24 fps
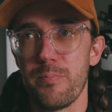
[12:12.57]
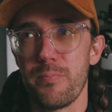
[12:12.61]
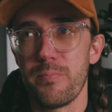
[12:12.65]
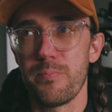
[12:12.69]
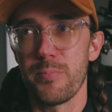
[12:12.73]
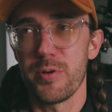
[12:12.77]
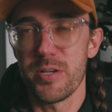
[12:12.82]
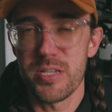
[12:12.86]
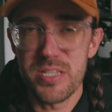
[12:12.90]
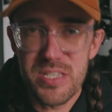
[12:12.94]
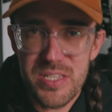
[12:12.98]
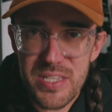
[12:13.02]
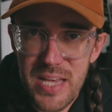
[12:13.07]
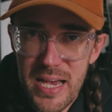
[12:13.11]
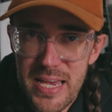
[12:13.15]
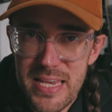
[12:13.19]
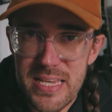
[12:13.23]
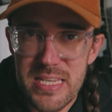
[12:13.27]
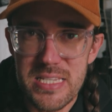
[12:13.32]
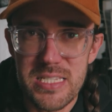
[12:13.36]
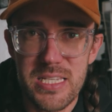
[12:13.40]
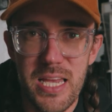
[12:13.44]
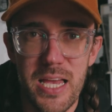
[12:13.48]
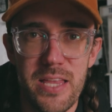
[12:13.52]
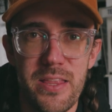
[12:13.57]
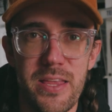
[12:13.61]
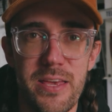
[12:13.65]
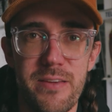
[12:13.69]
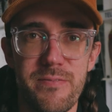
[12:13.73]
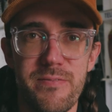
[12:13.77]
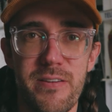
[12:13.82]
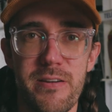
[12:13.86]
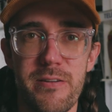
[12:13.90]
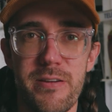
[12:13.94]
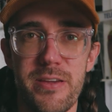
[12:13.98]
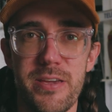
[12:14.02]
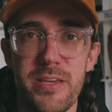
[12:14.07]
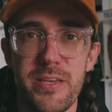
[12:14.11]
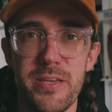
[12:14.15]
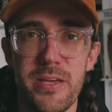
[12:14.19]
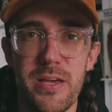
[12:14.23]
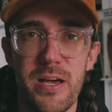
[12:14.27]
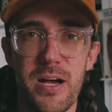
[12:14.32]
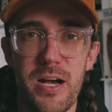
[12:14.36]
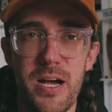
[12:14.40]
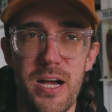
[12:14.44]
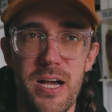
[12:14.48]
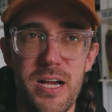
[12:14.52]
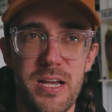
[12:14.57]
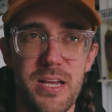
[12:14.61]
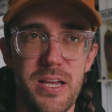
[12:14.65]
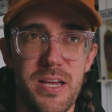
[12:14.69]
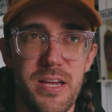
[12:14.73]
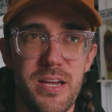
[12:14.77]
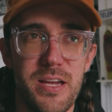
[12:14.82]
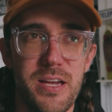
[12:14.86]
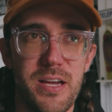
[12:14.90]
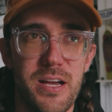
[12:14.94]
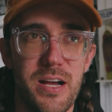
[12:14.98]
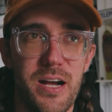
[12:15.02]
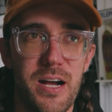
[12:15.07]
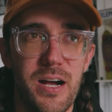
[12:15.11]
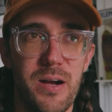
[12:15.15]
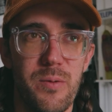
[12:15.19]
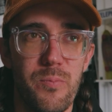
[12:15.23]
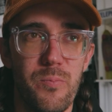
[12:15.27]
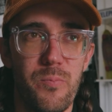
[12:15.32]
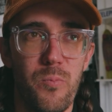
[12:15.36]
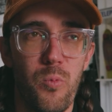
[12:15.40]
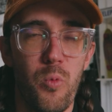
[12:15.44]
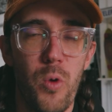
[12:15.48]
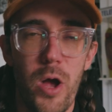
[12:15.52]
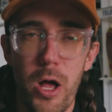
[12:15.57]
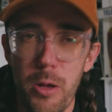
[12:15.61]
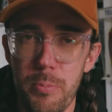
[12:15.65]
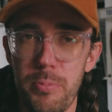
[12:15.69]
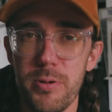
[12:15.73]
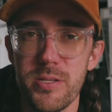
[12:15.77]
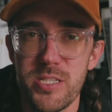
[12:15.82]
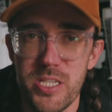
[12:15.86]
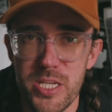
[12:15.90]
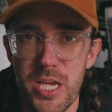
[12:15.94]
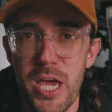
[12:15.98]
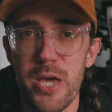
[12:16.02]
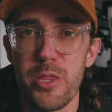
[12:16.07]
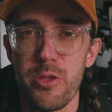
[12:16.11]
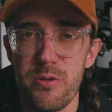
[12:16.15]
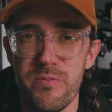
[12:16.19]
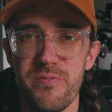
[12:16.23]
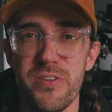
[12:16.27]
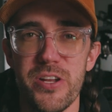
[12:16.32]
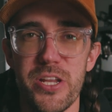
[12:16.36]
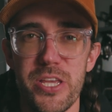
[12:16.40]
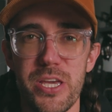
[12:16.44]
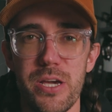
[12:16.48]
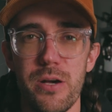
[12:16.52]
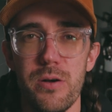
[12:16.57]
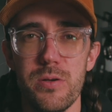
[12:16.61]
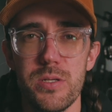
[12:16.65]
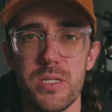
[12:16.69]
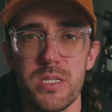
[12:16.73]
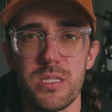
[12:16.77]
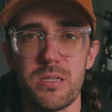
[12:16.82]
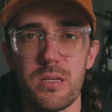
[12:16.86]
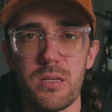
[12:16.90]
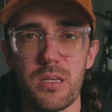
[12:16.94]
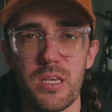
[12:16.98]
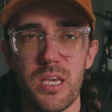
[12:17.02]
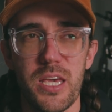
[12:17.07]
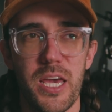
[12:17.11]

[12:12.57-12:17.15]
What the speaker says: precise. I like very well put together videos.